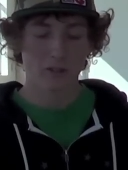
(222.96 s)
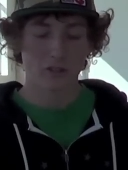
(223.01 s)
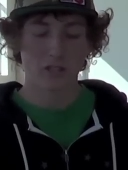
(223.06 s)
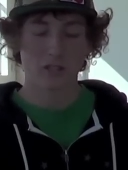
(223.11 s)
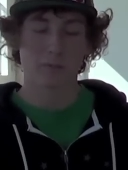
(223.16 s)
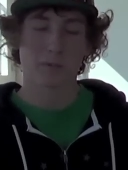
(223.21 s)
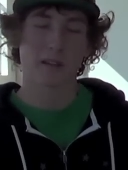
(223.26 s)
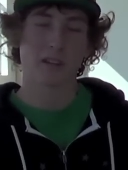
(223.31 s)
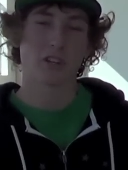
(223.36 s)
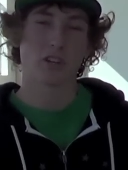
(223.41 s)

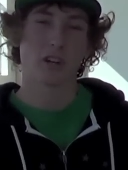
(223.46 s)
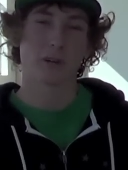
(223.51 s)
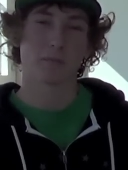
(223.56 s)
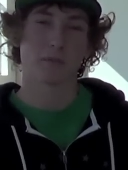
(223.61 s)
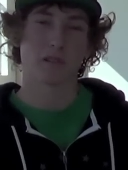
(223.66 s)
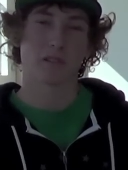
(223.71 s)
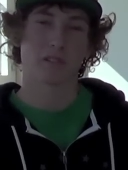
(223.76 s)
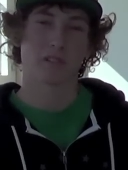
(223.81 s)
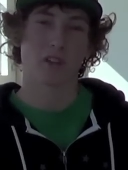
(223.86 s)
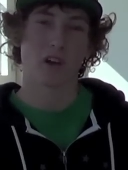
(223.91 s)
changed my gear up
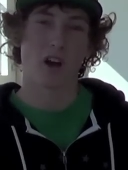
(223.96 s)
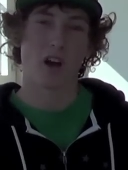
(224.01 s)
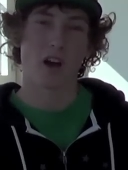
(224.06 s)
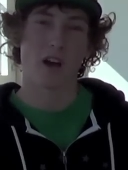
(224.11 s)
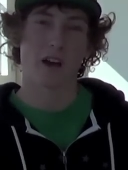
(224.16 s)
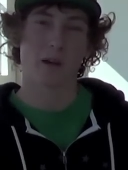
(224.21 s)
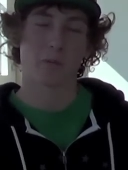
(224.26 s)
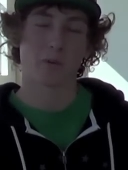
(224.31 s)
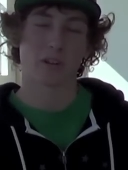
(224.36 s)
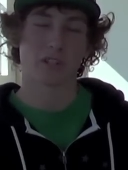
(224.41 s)
to
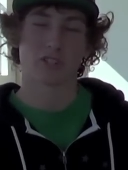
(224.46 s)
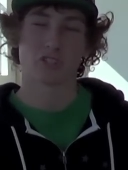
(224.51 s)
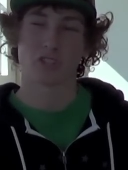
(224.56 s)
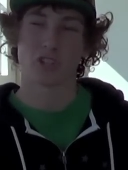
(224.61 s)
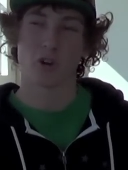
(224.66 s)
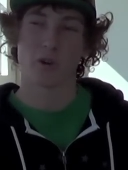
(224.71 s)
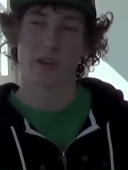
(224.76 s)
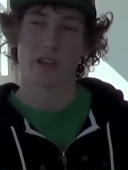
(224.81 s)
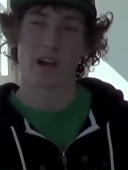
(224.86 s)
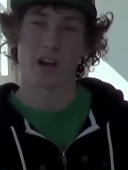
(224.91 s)
Scott. I'm wearing a
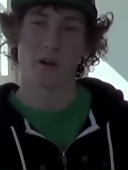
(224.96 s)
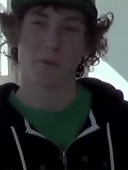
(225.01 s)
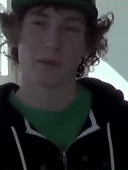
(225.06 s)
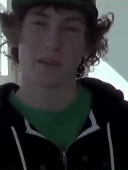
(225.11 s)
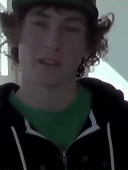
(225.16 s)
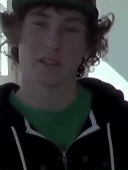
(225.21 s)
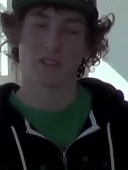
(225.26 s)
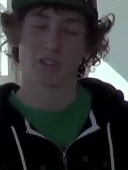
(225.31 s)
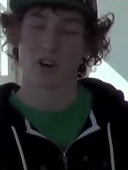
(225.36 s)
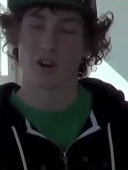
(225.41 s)
Shoei
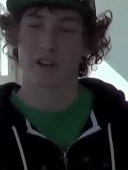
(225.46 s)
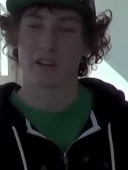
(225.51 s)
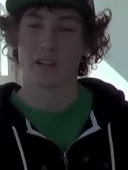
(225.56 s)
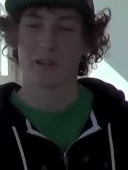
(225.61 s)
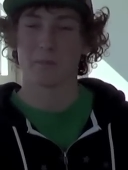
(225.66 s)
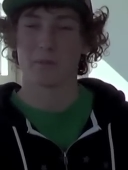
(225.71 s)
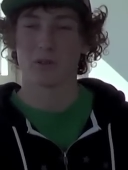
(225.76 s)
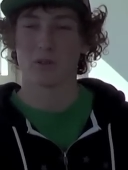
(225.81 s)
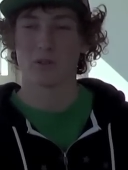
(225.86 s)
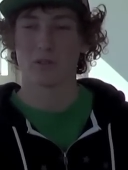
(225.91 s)
helmet,
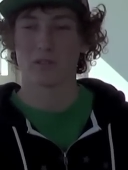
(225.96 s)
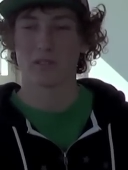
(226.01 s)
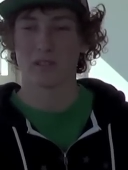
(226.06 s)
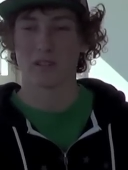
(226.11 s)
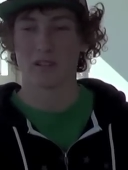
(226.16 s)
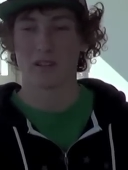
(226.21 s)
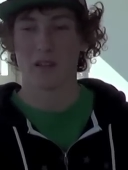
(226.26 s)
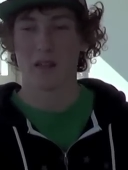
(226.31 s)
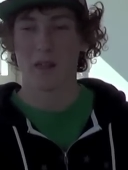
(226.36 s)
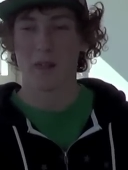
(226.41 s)
Garnet boots,
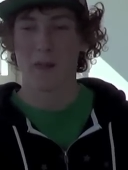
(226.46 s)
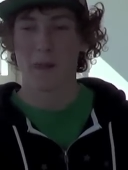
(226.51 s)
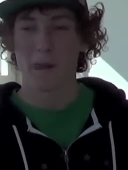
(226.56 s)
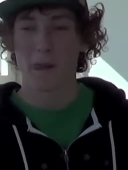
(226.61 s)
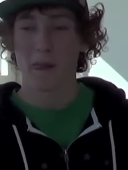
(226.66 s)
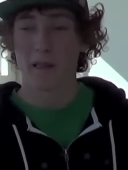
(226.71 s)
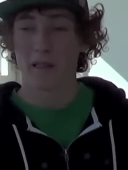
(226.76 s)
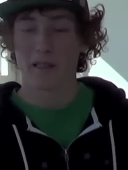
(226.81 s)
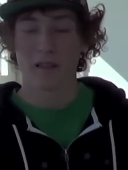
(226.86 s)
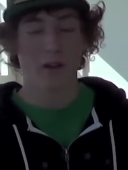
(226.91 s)
and
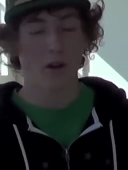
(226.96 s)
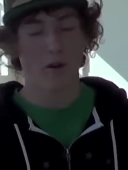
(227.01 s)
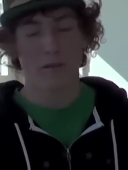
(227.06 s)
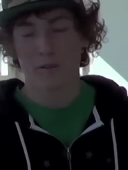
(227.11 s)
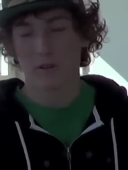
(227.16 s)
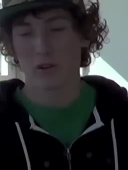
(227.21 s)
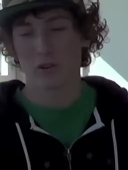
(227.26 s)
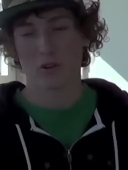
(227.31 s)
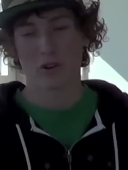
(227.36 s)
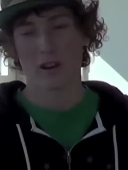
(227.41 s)
they all
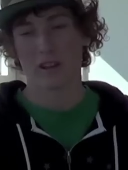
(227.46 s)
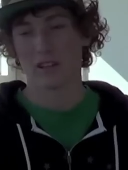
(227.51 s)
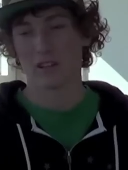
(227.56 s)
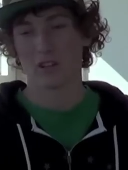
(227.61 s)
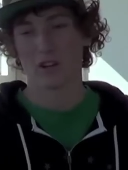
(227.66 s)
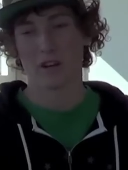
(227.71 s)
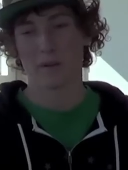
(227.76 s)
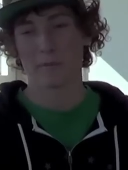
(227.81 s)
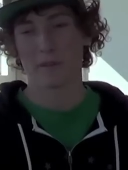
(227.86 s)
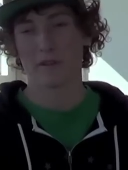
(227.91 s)
feel great, you
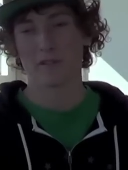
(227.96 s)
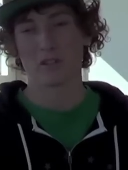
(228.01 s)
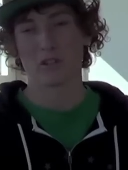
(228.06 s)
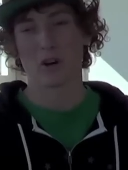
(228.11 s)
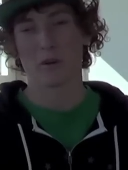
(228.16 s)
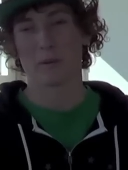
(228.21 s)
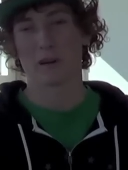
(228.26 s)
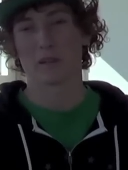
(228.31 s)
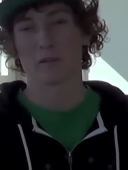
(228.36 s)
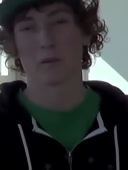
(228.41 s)
know. I'm loving
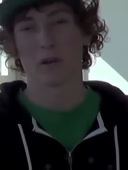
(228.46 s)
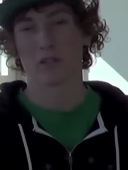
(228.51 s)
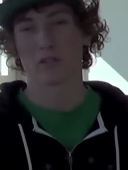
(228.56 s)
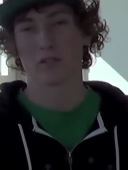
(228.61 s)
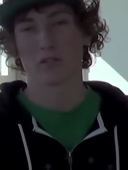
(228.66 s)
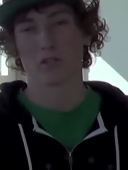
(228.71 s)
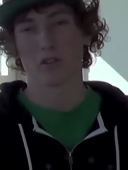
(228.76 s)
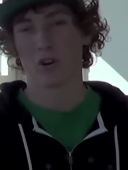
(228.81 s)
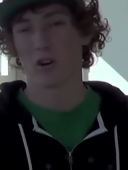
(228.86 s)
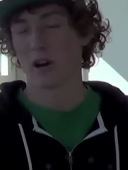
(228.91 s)
all my
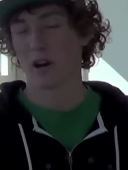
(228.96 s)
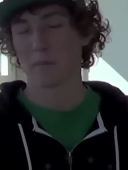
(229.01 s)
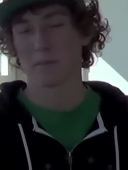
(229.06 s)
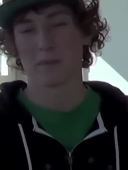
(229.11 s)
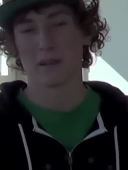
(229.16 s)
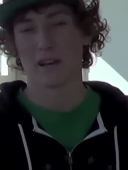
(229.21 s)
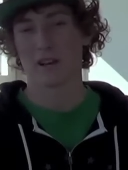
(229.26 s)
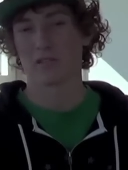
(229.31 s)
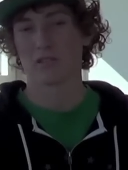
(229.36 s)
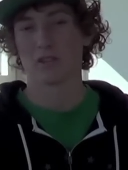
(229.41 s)
sponsors. They're all helping
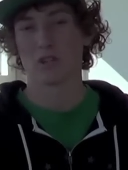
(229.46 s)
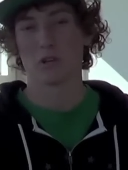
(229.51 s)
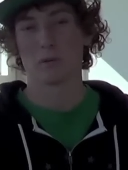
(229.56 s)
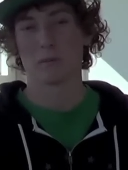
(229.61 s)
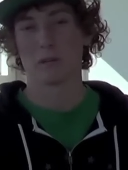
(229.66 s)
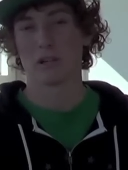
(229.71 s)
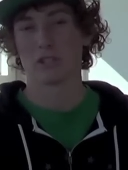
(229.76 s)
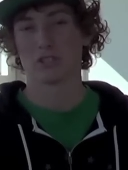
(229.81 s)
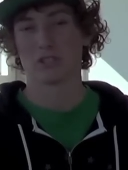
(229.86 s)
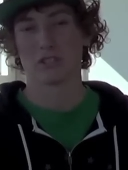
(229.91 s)
me out so
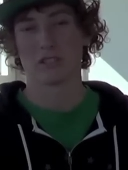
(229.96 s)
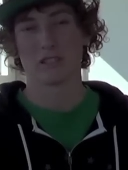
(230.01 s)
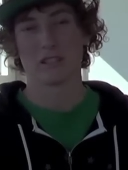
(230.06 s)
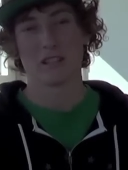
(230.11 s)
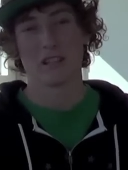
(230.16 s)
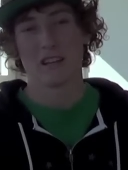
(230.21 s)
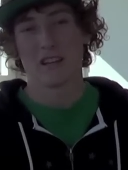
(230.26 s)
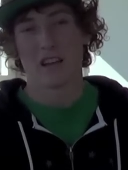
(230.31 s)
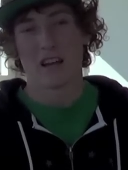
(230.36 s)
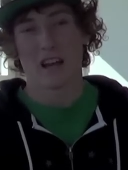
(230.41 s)
much, and
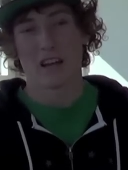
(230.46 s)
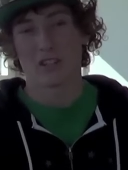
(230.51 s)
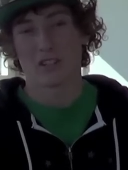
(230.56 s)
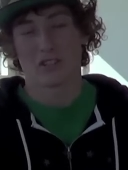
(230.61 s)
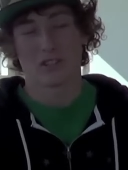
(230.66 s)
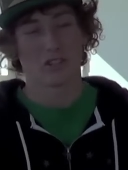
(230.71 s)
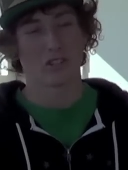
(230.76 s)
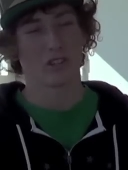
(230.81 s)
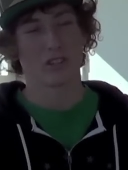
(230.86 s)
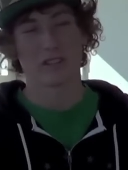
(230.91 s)
I
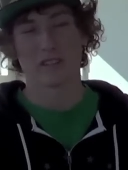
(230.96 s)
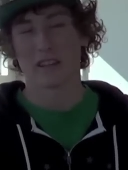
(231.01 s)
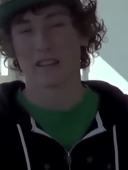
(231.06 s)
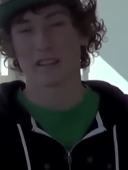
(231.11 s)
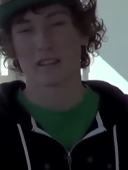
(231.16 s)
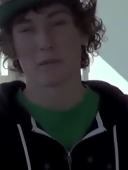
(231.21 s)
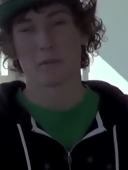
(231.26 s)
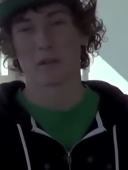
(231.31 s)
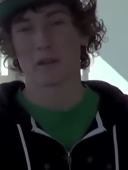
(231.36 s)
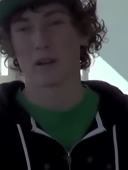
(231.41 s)
just couldn't
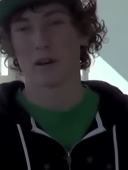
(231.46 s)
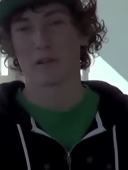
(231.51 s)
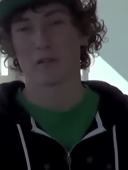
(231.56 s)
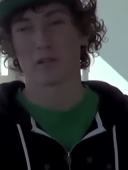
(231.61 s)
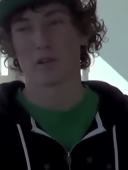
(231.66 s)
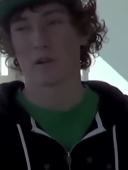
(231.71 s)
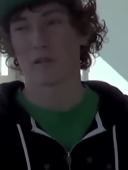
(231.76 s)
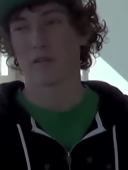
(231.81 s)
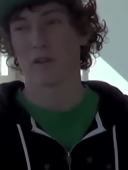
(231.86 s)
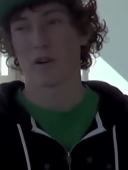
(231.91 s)
thank them enough
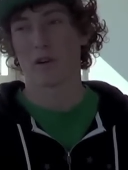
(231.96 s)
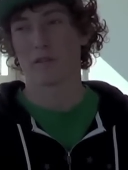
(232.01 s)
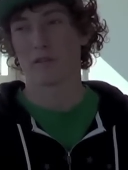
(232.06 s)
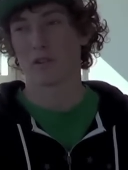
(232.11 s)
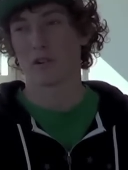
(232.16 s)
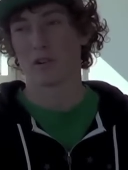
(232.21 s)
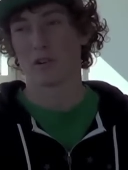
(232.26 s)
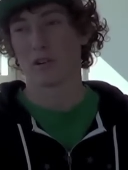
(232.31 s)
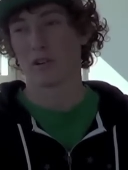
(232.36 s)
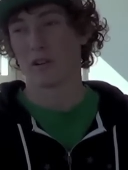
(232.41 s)
so far
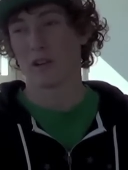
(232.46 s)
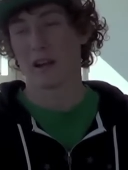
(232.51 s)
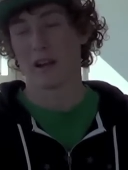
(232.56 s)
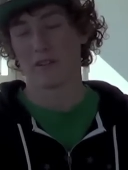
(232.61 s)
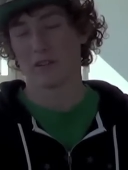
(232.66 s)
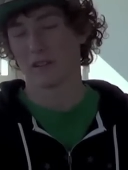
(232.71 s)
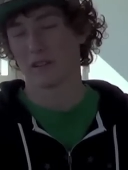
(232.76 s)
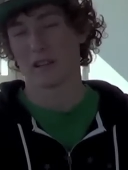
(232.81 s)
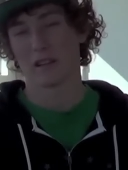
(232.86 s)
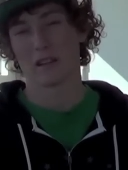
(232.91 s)
for
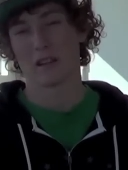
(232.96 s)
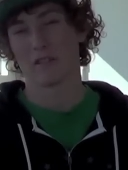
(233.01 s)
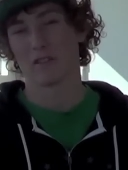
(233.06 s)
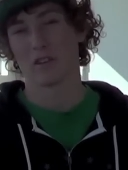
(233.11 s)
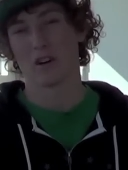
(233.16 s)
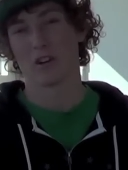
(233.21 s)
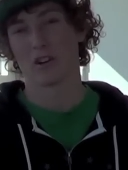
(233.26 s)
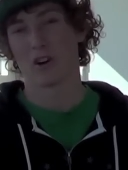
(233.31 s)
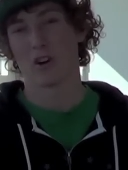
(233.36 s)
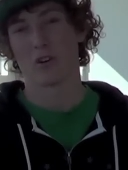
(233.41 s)
everything they've
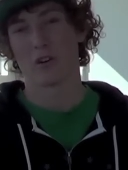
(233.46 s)
done